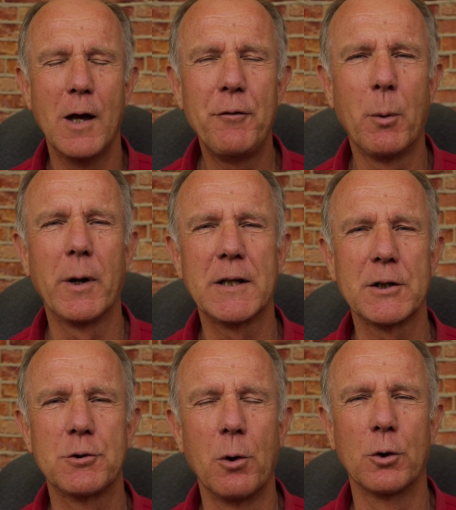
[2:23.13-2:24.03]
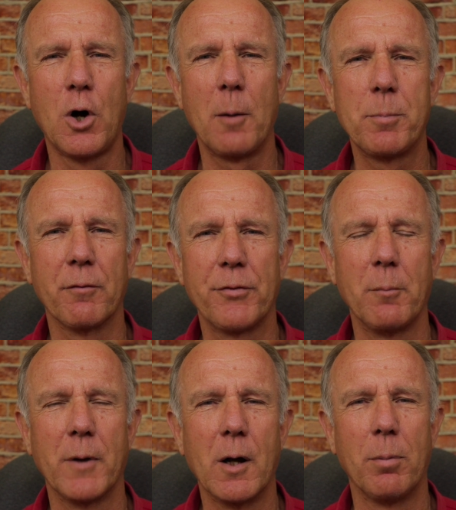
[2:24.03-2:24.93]
If you want to get your own copy of
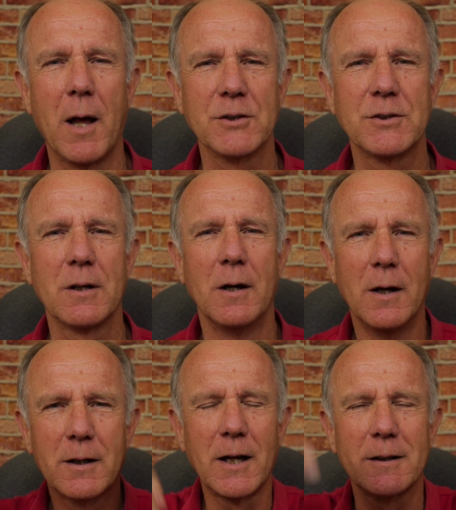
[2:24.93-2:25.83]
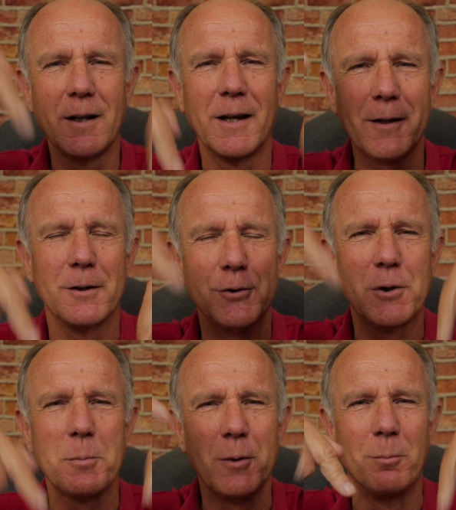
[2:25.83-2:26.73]
Thumbnail Blaster, click the link in the
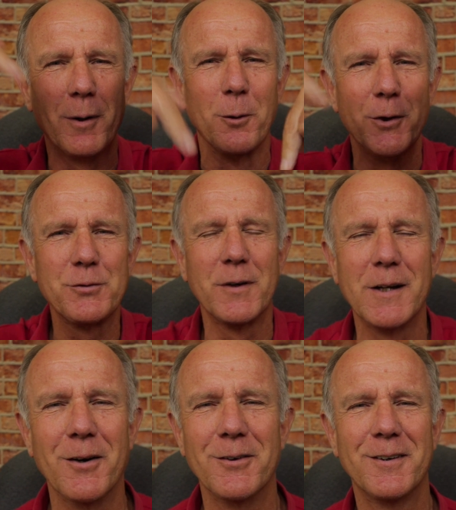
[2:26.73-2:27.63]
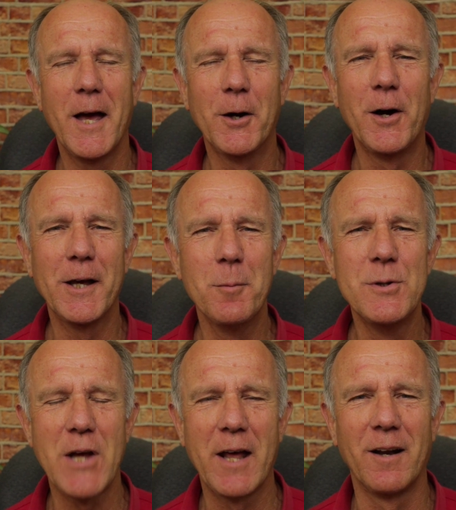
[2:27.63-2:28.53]
description below this video. AI
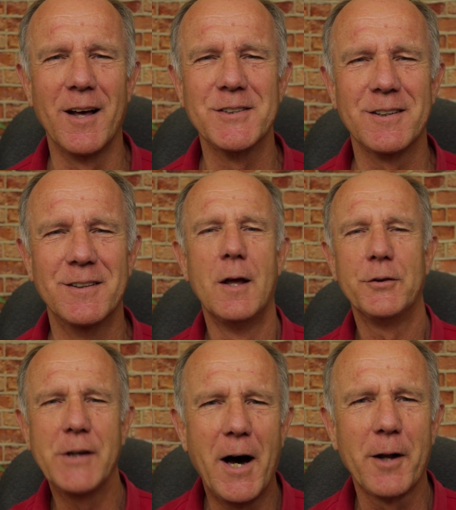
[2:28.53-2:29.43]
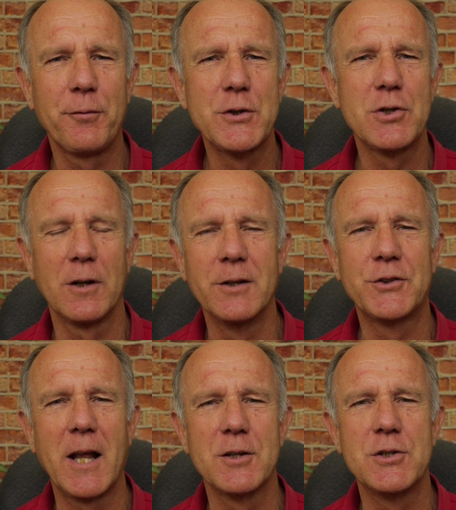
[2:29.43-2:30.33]
Image Analyzer. The Artificial
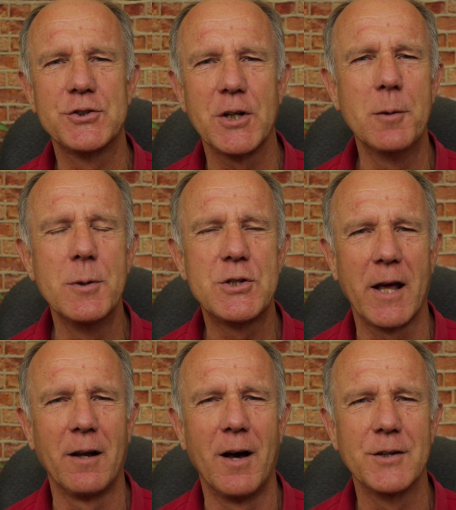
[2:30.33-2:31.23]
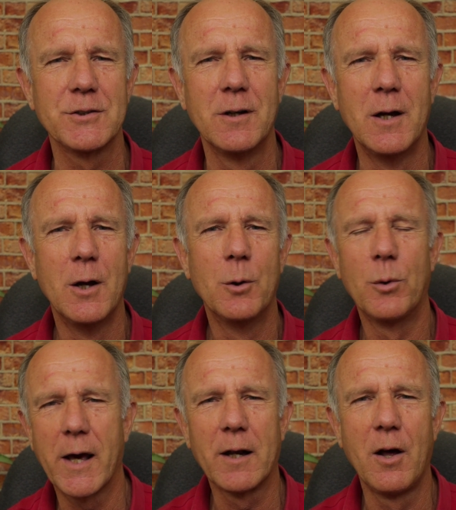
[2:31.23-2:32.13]
Intelligence Image Analyzer
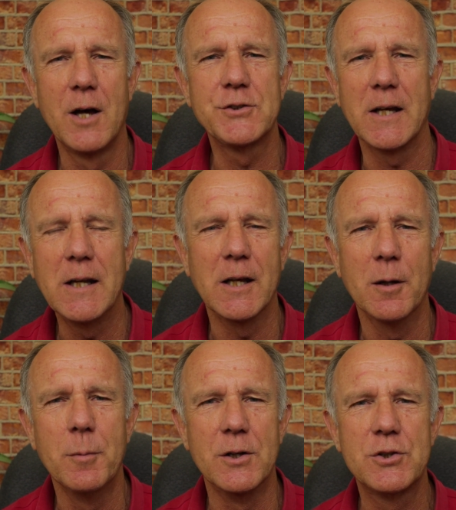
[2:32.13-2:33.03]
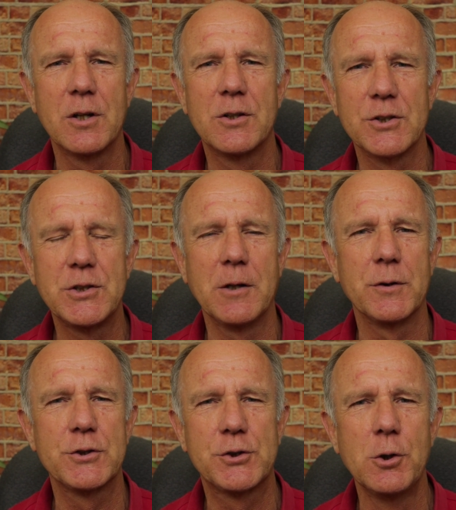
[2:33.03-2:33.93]
will analyze any image to see
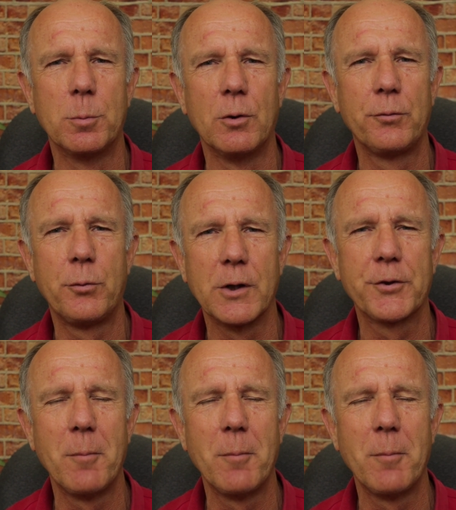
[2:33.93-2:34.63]
if it's suitable for your